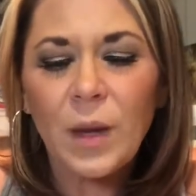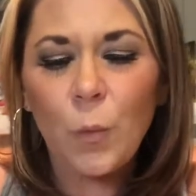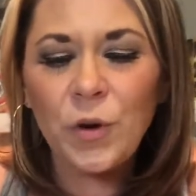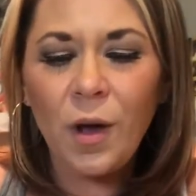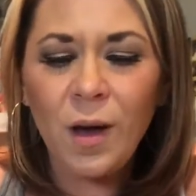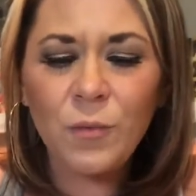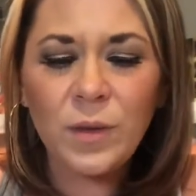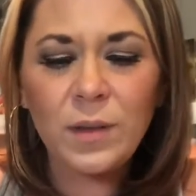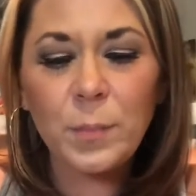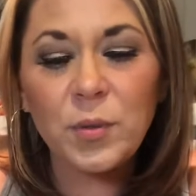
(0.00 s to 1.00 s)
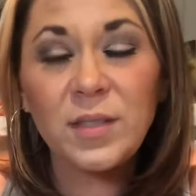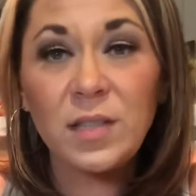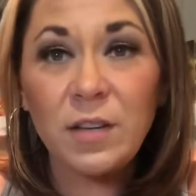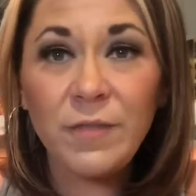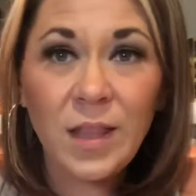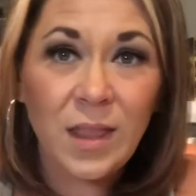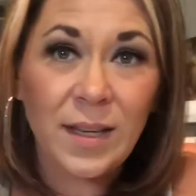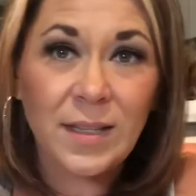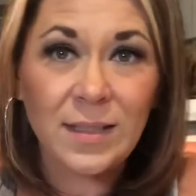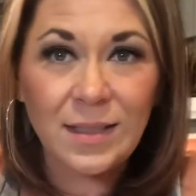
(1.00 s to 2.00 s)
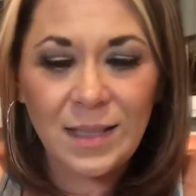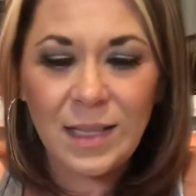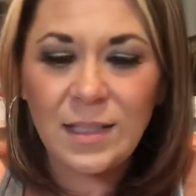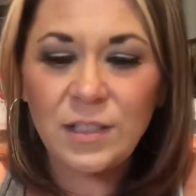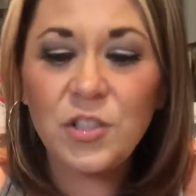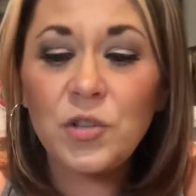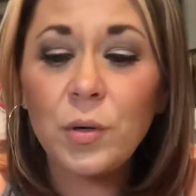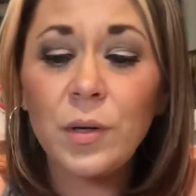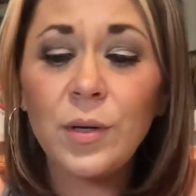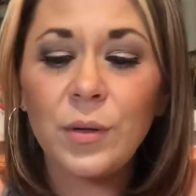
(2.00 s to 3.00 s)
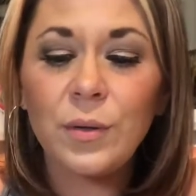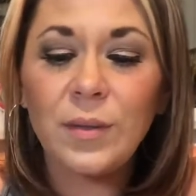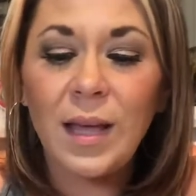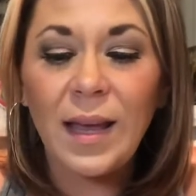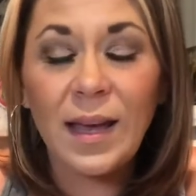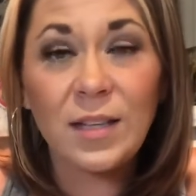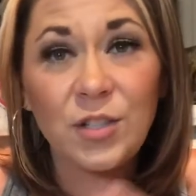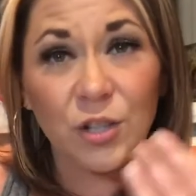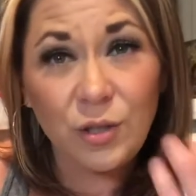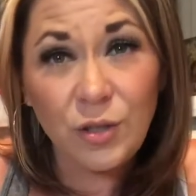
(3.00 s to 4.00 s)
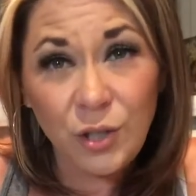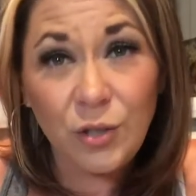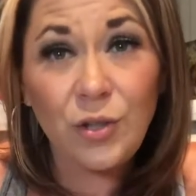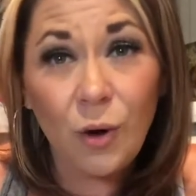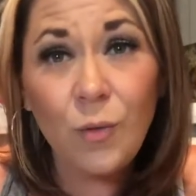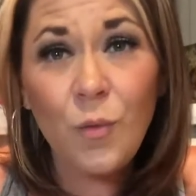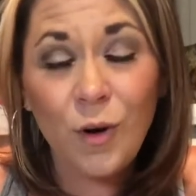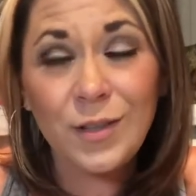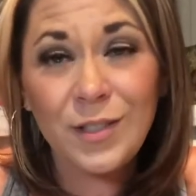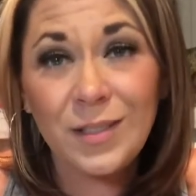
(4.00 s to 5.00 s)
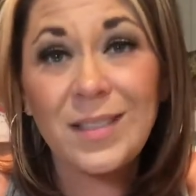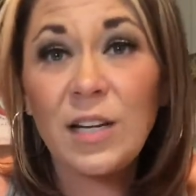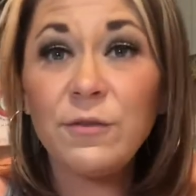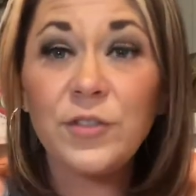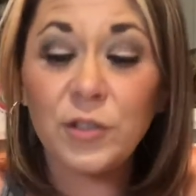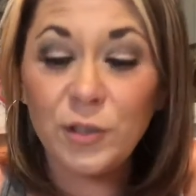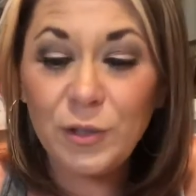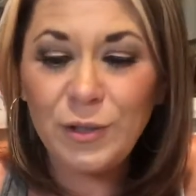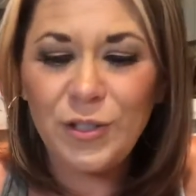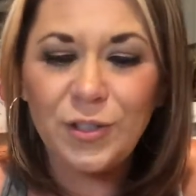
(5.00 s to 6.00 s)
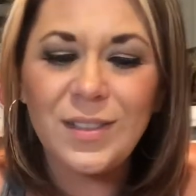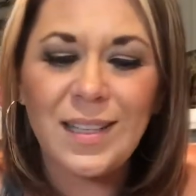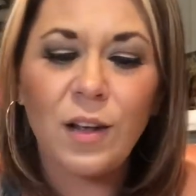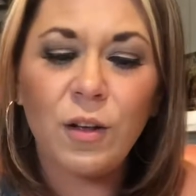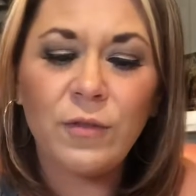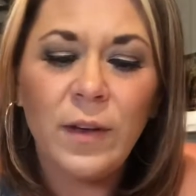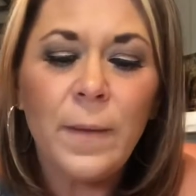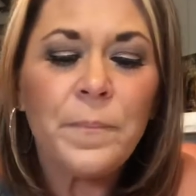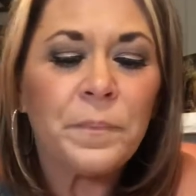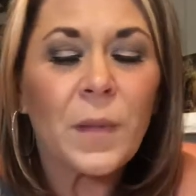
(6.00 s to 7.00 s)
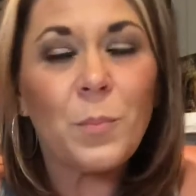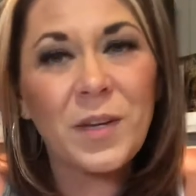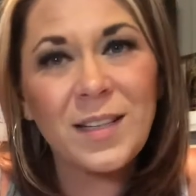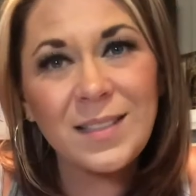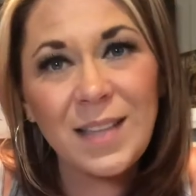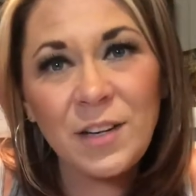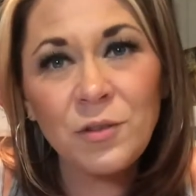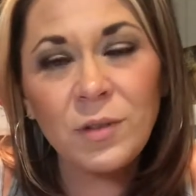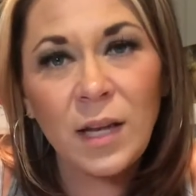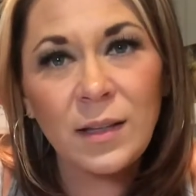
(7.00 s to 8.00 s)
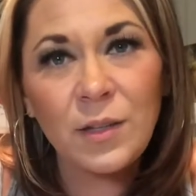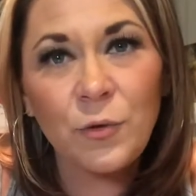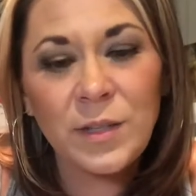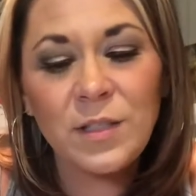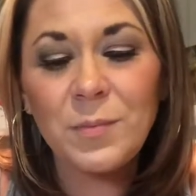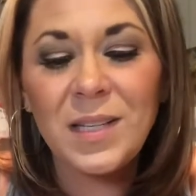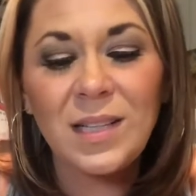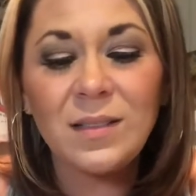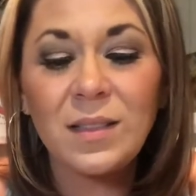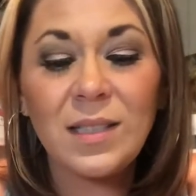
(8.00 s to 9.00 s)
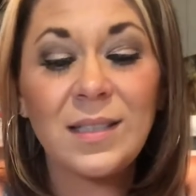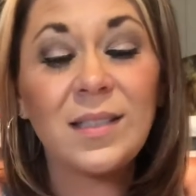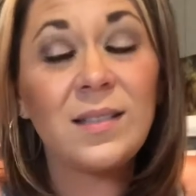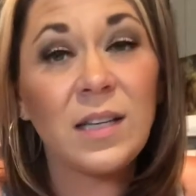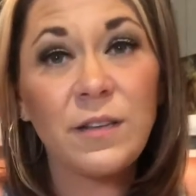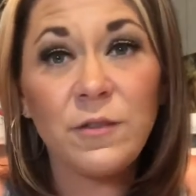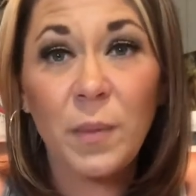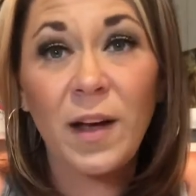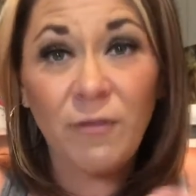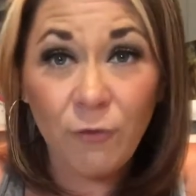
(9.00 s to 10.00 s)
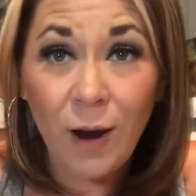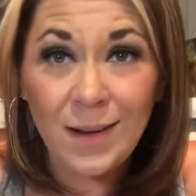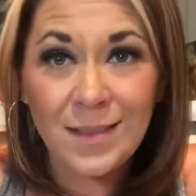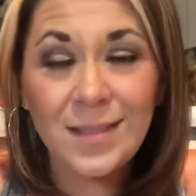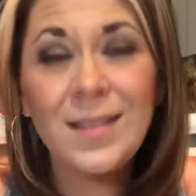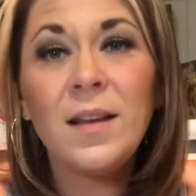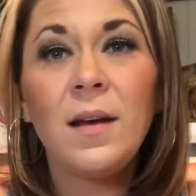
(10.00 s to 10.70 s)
we're not really perceiving things in its truth, and you don't want to self-delude yourself, because then you're likely going to be easily deceived by friends